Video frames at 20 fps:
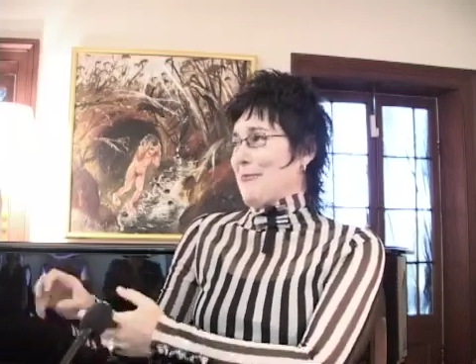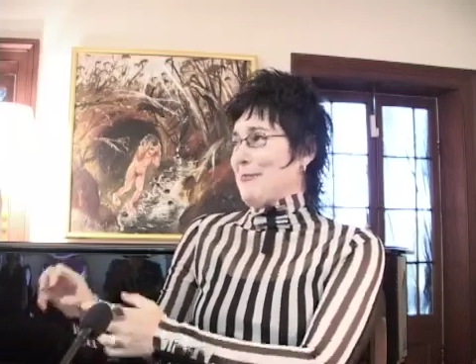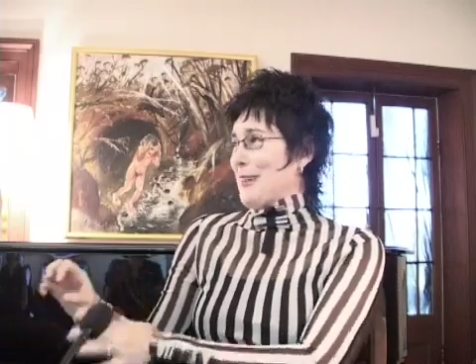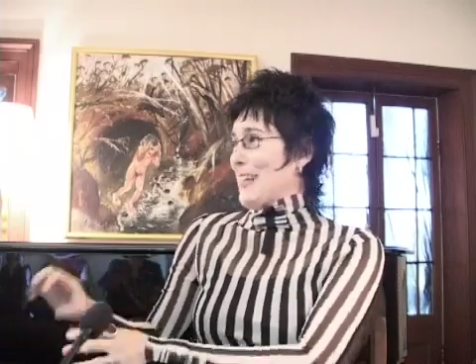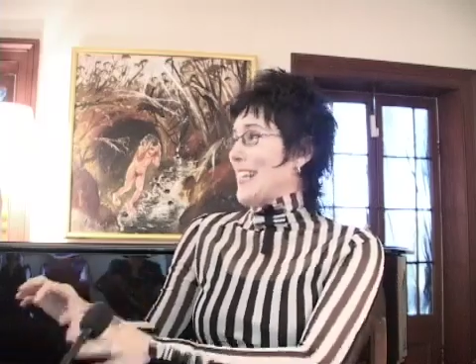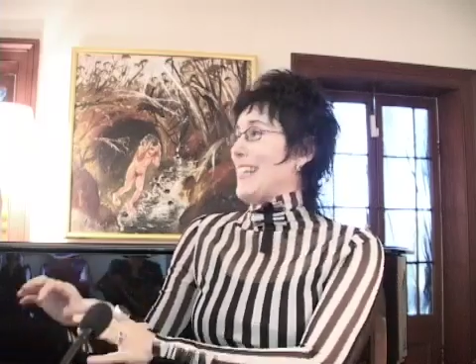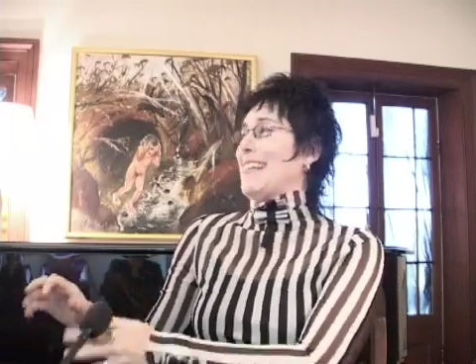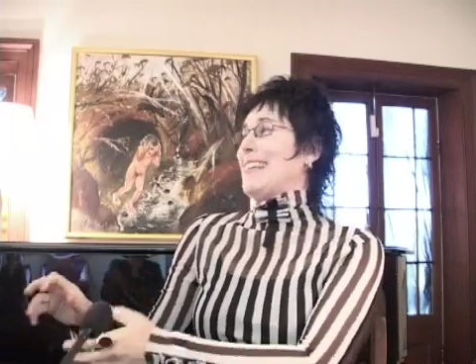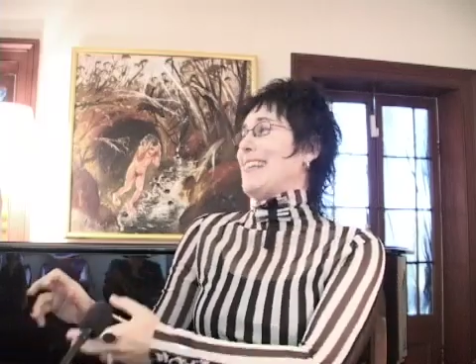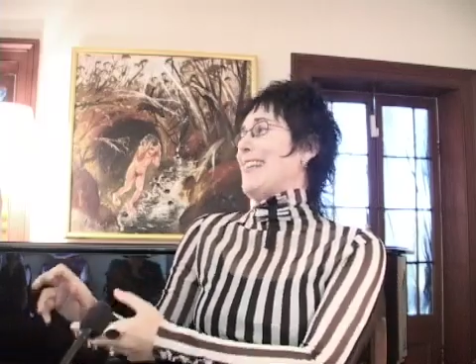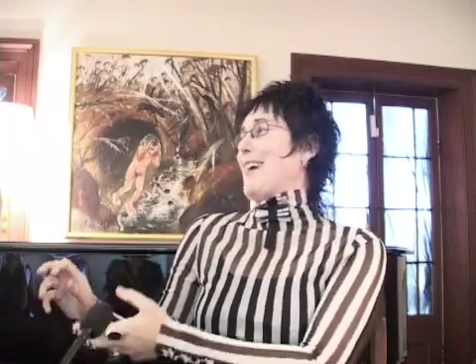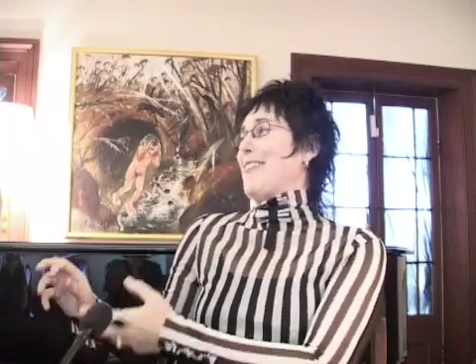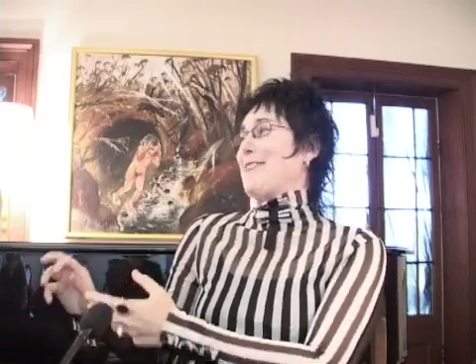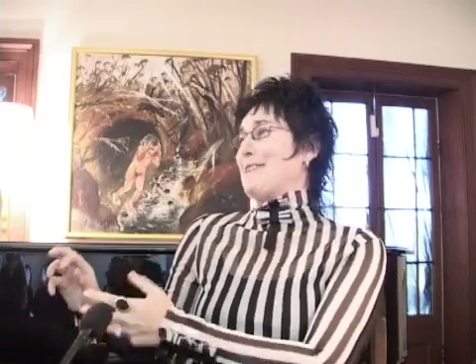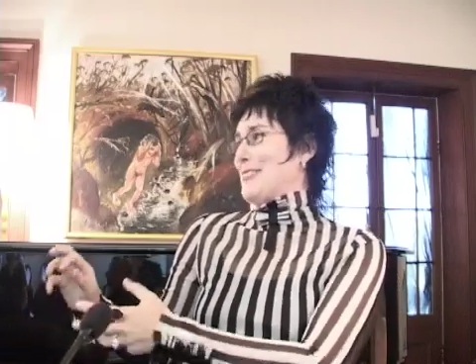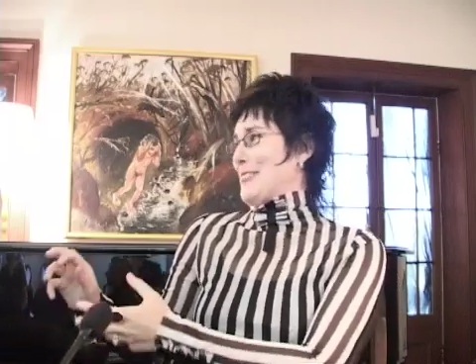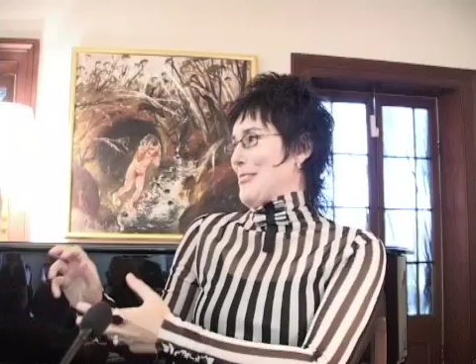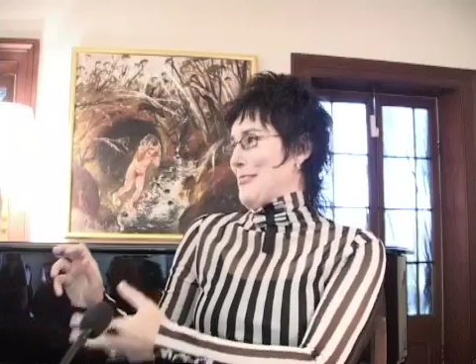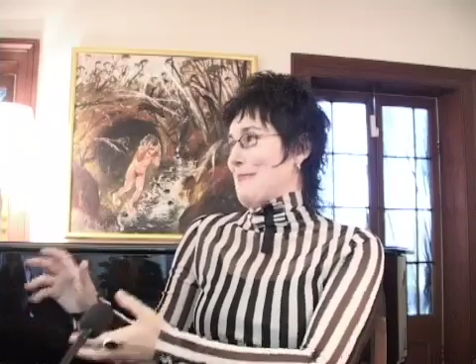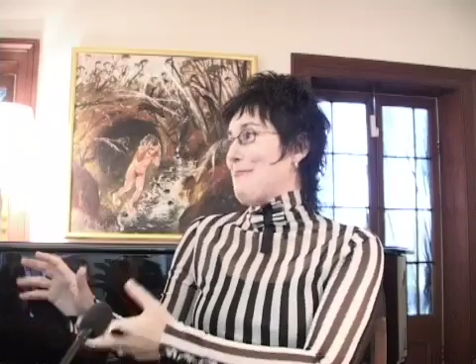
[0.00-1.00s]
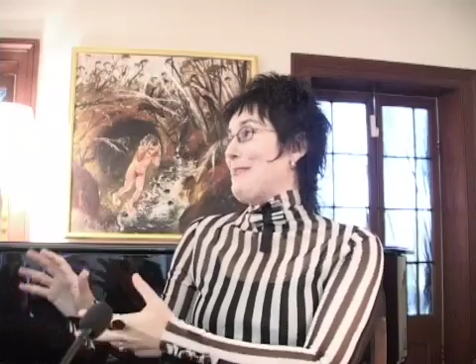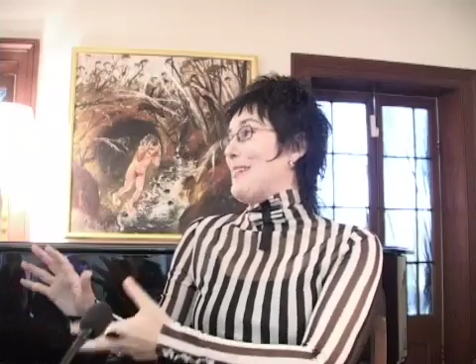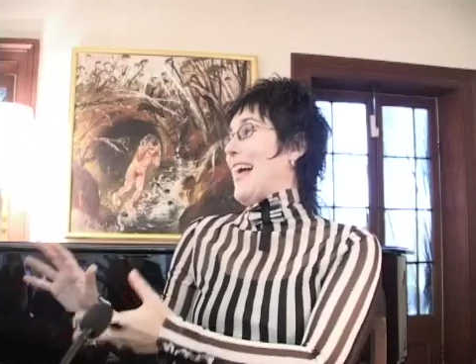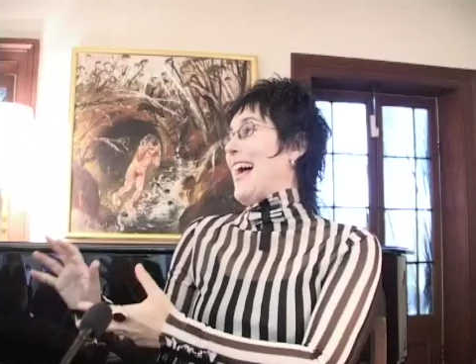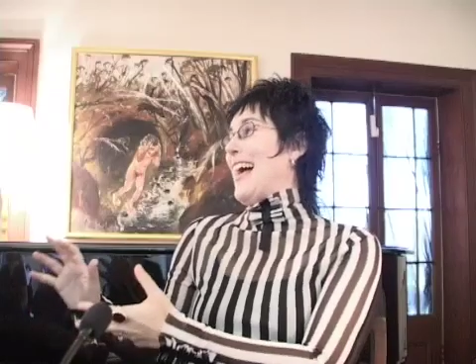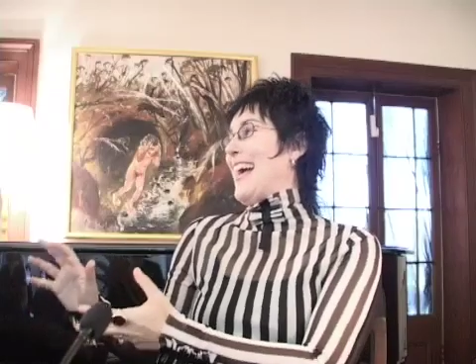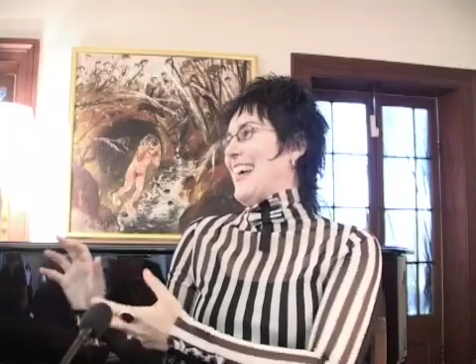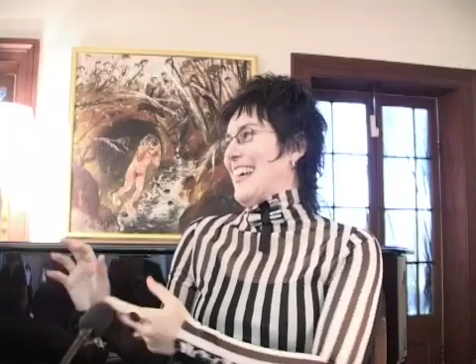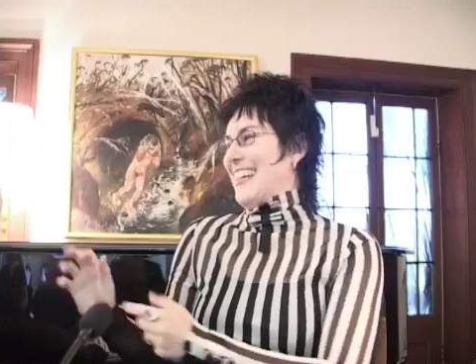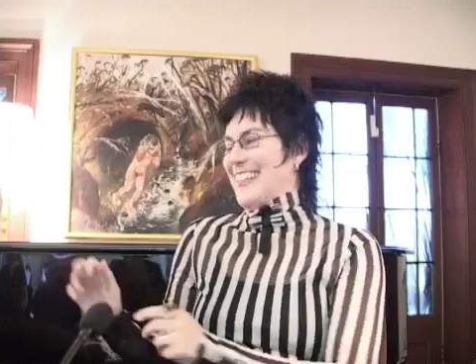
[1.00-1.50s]
really loved your
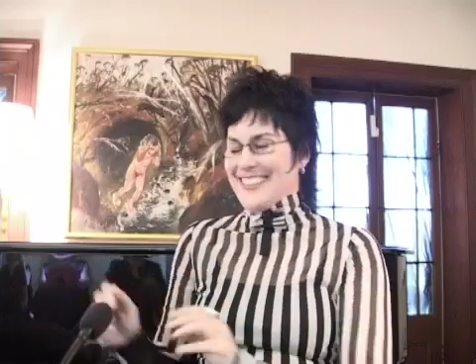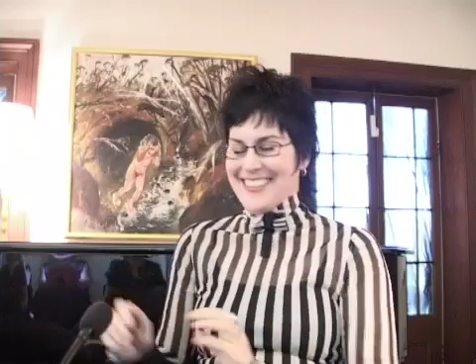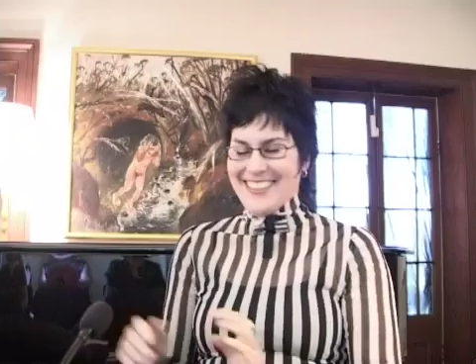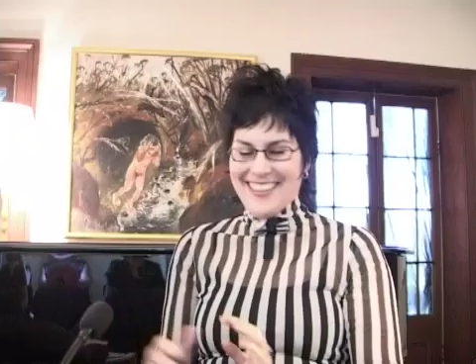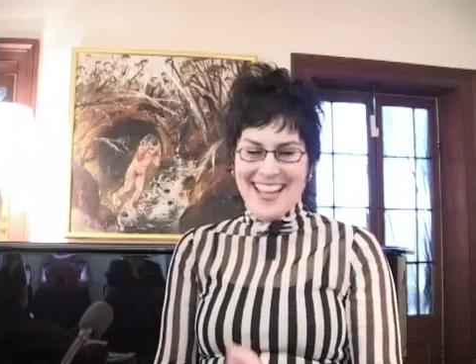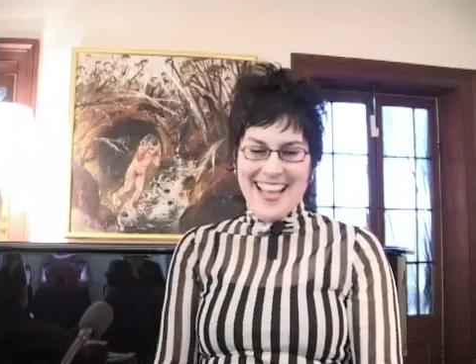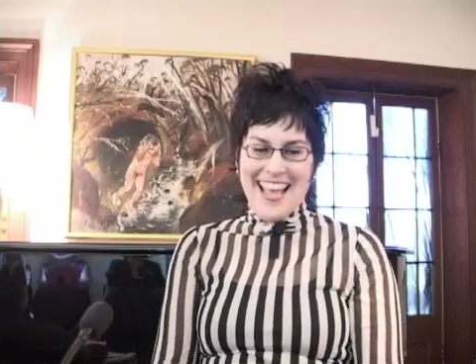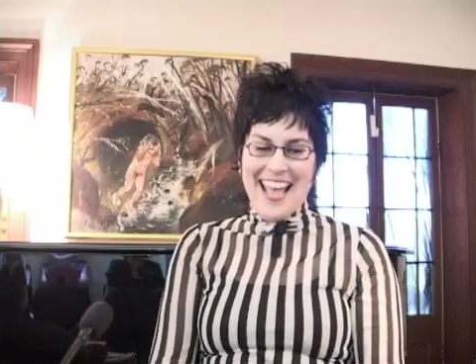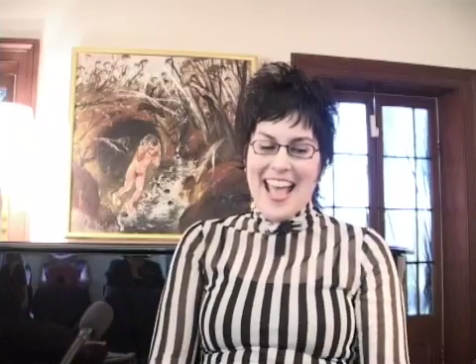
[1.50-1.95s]
play.